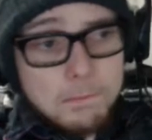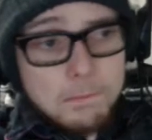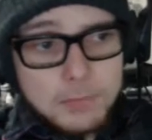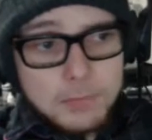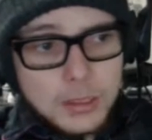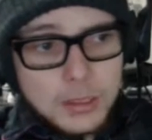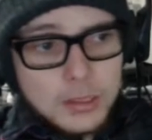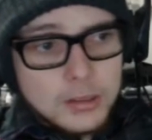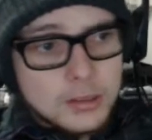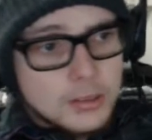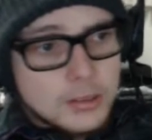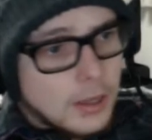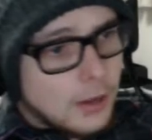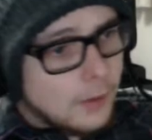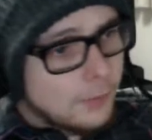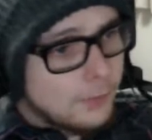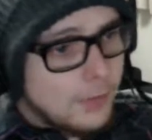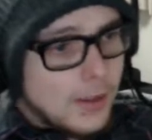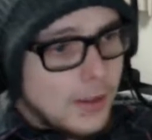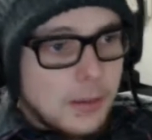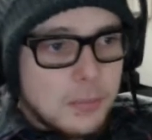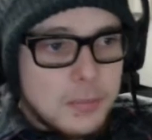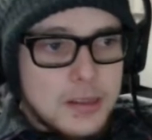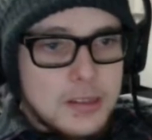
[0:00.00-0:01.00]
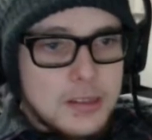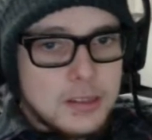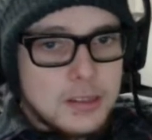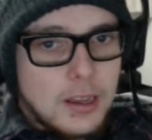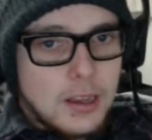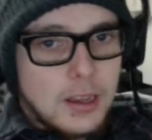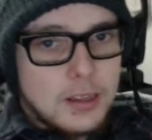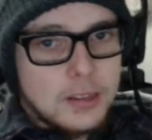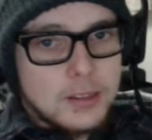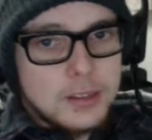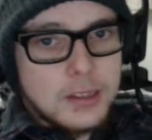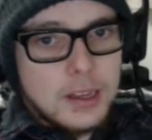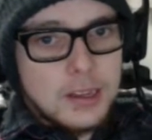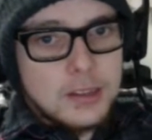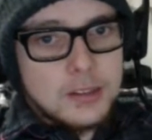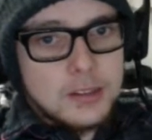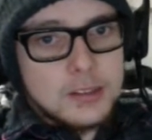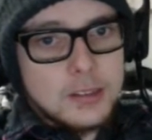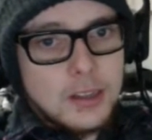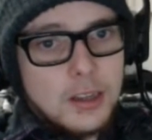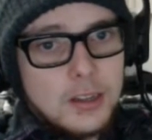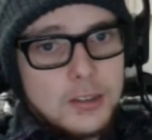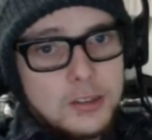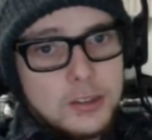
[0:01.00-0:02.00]
start families and
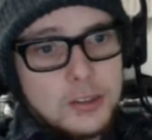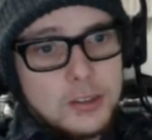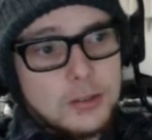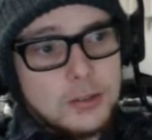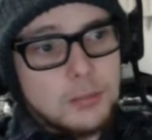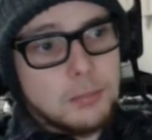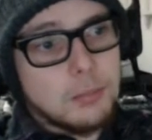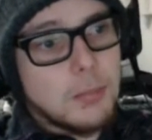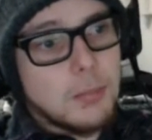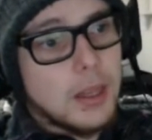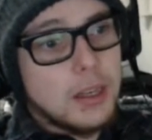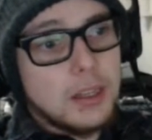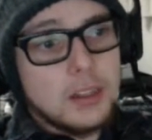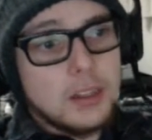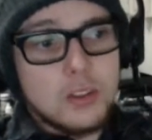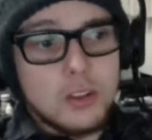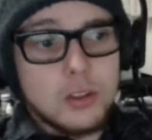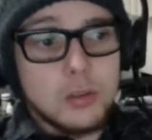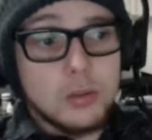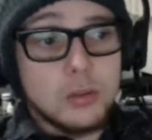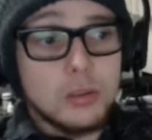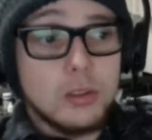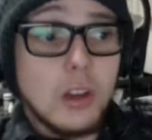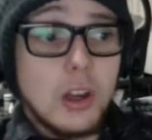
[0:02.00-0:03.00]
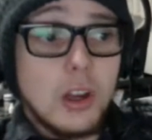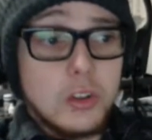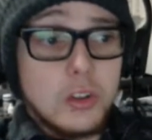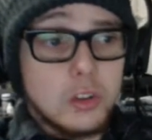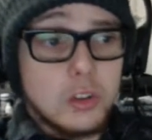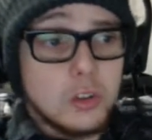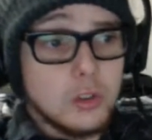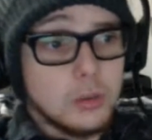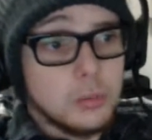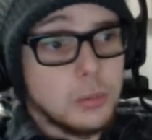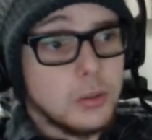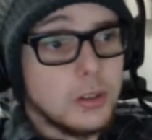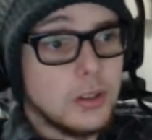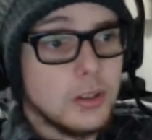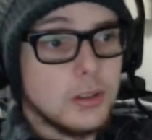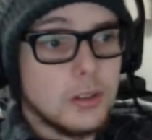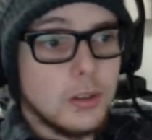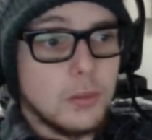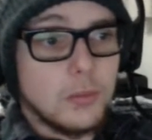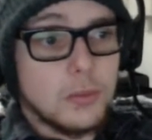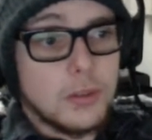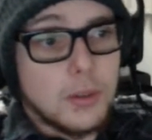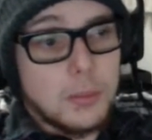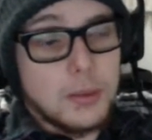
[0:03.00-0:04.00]
such. Many choose not to, because
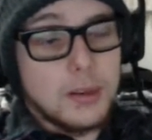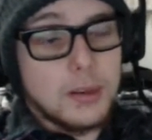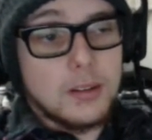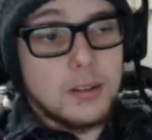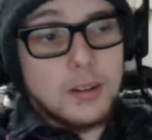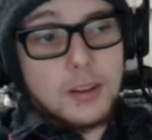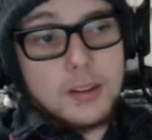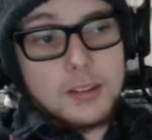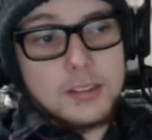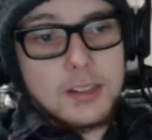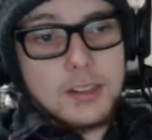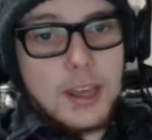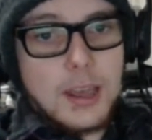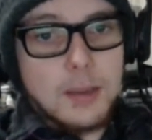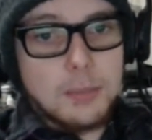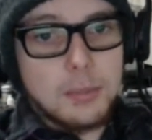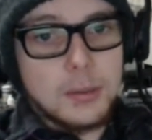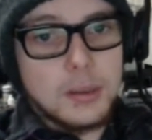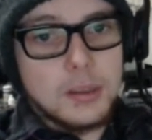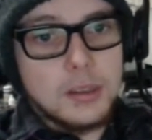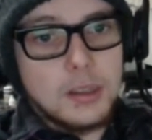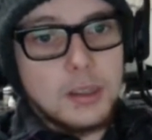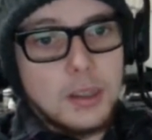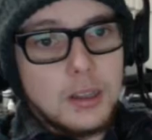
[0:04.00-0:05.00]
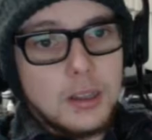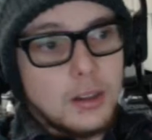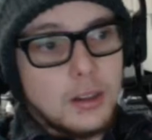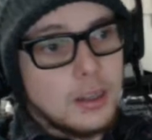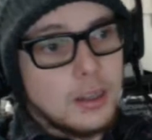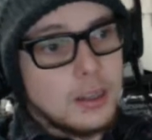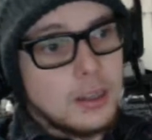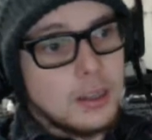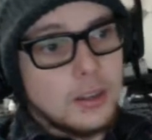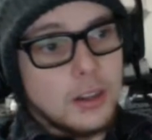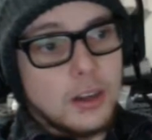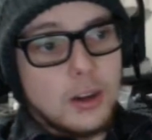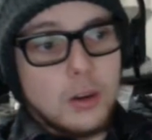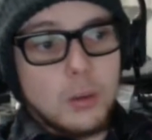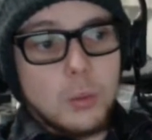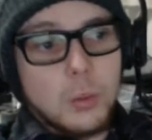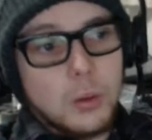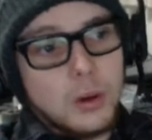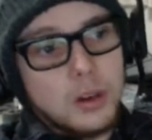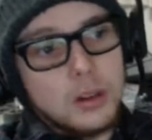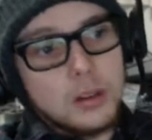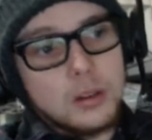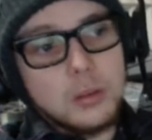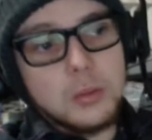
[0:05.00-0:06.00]
if something does happen, they don't
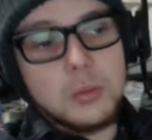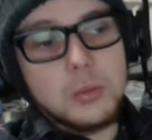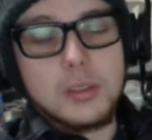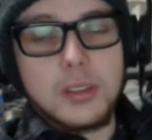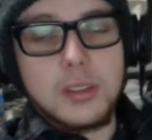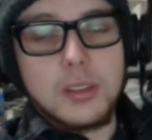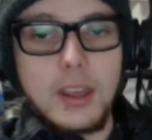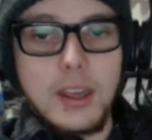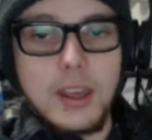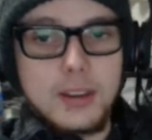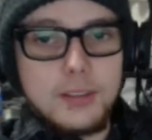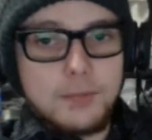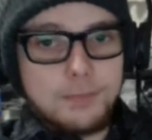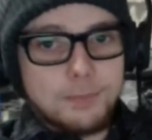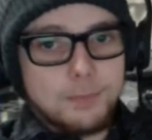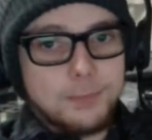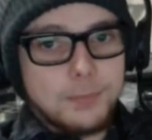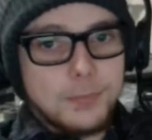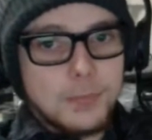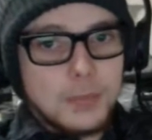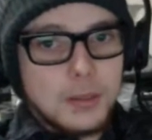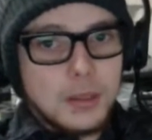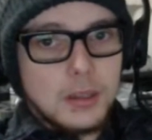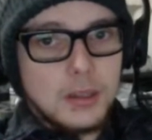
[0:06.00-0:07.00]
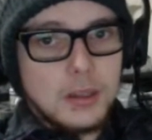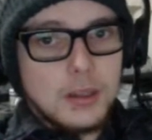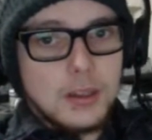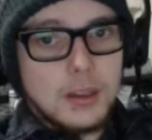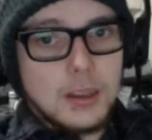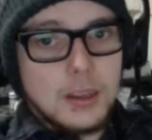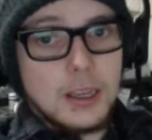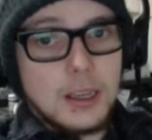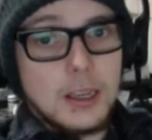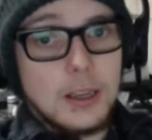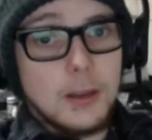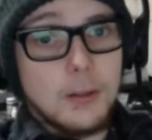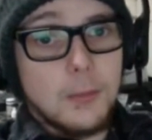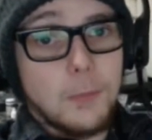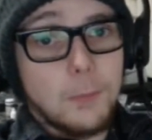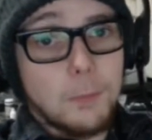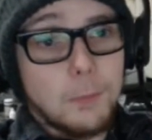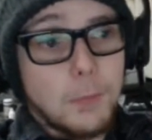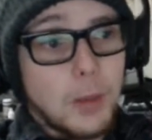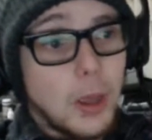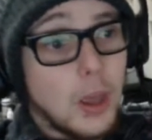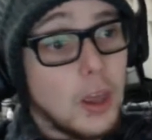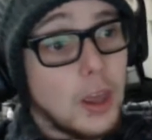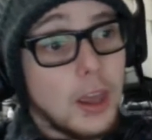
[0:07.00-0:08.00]
want to lose that.
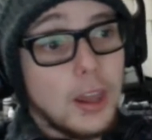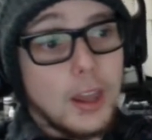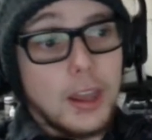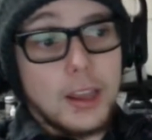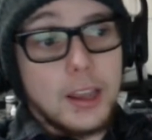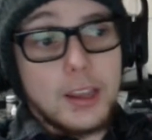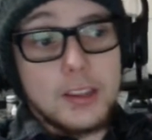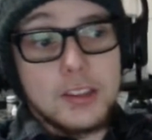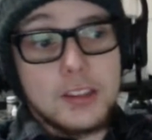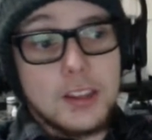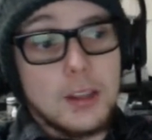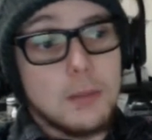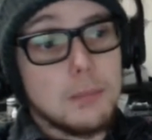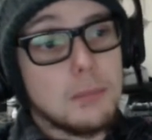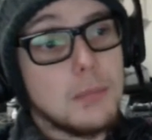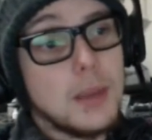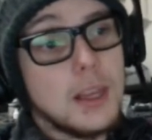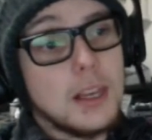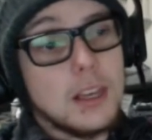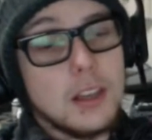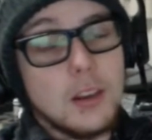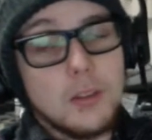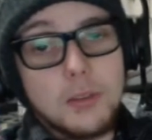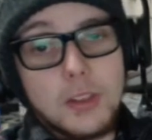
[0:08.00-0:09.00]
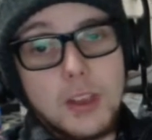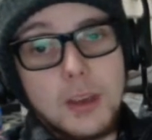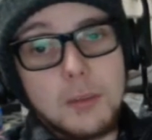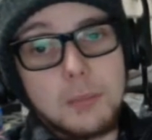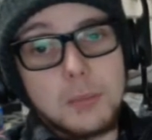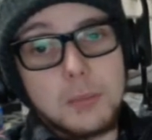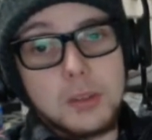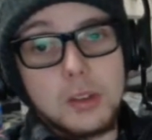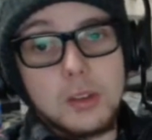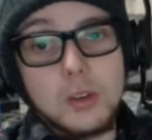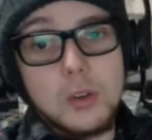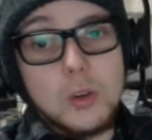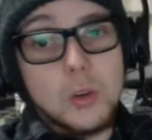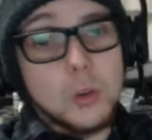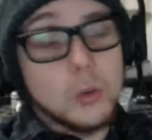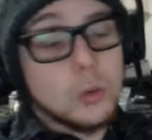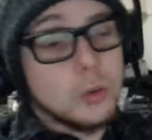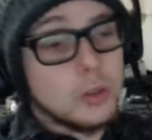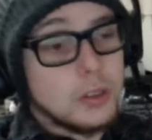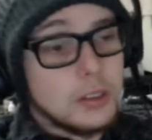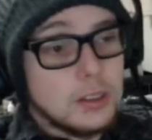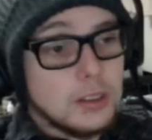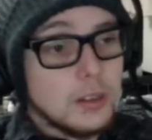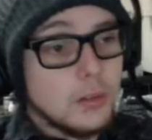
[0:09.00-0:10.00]
But like I said, many of them do
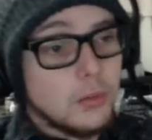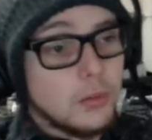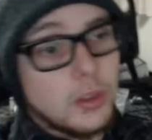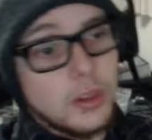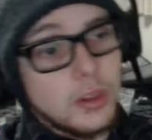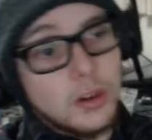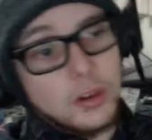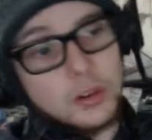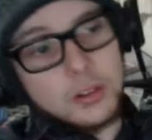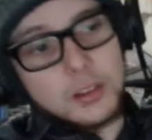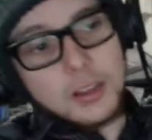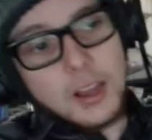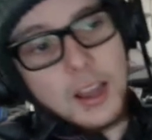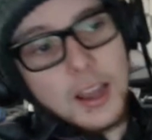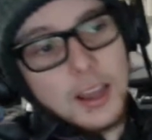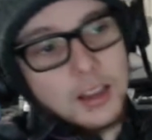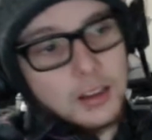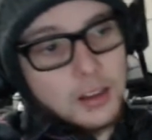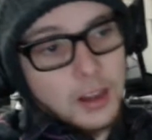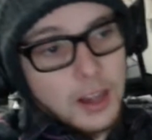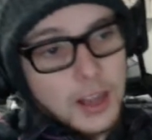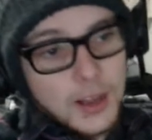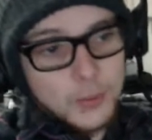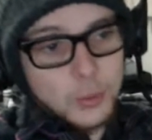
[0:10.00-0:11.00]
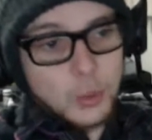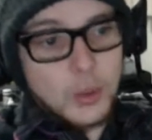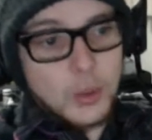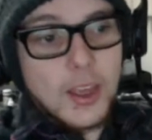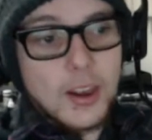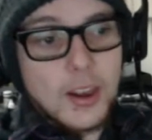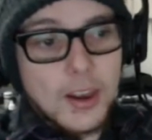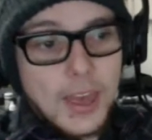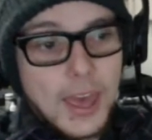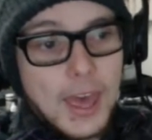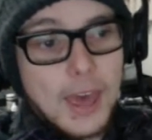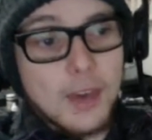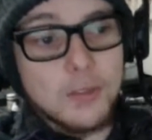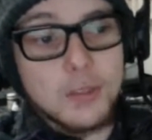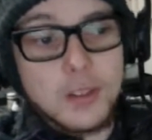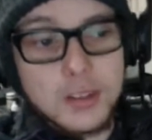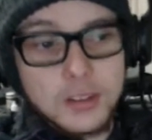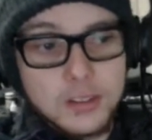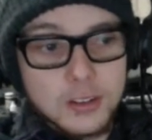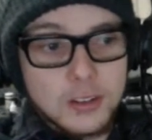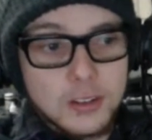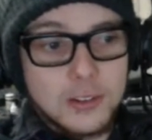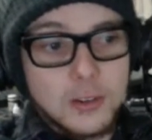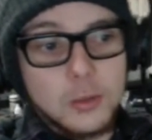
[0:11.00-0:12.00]
live their entire lives without having
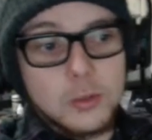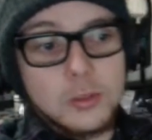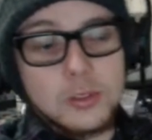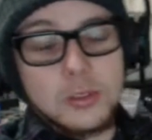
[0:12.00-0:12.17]
to